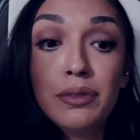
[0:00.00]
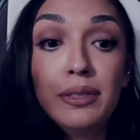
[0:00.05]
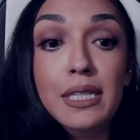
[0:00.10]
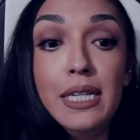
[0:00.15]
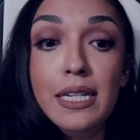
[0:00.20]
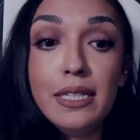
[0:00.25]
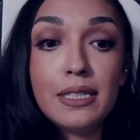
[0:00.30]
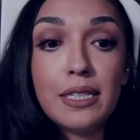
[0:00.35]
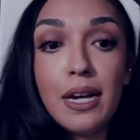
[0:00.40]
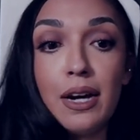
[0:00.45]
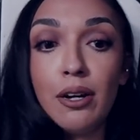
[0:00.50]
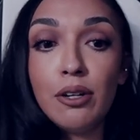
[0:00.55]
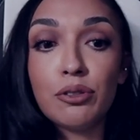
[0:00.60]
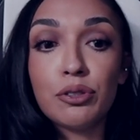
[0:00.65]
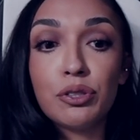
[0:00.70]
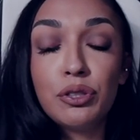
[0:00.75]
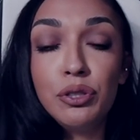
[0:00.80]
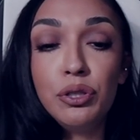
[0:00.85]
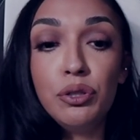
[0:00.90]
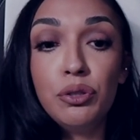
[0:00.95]

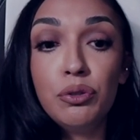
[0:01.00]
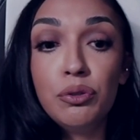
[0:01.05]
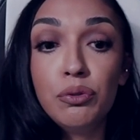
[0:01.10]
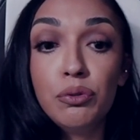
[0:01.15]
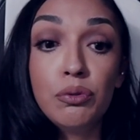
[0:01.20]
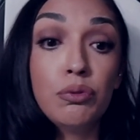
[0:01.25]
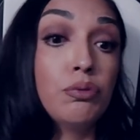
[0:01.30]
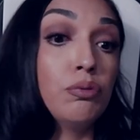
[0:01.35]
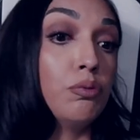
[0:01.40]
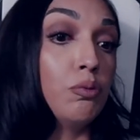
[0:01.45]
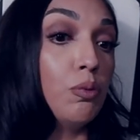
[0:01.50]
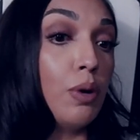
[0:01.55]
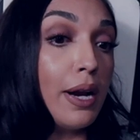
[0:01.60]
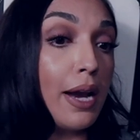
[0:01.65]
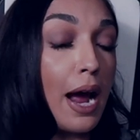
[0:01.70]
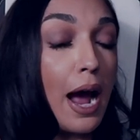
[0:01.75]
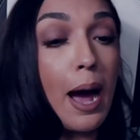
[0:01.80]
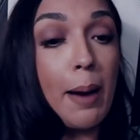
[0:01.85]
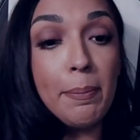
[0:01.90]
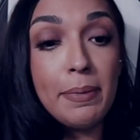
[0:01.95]
details to
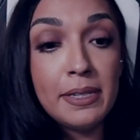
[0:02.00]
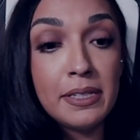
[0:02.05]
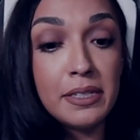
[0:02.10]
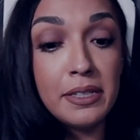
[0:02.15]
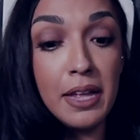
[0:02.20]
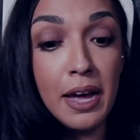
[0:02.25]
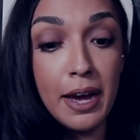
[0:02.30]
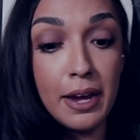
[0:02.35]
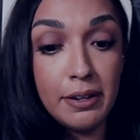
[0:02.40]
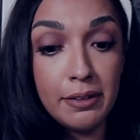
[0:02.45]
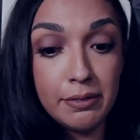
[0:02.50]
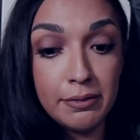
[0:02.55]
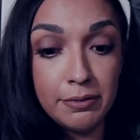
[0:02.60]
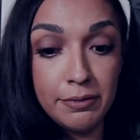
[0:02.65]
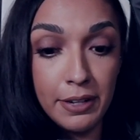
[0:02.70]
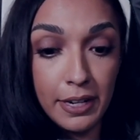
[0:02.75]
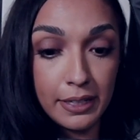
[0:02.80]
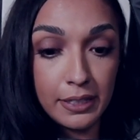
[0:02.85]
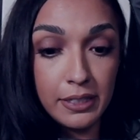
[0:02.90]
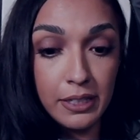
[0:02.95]
what happened to that
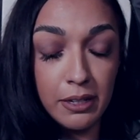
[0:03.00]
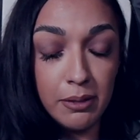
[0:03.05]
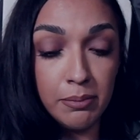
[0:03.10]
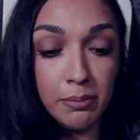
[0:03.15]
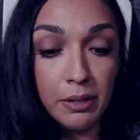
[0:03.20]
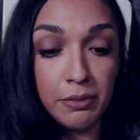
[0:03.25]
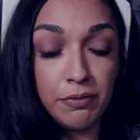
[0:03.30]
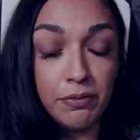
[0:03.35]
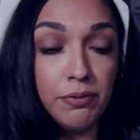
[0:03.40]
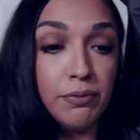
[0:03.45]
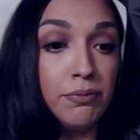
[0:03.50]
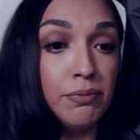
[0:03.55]
victim, if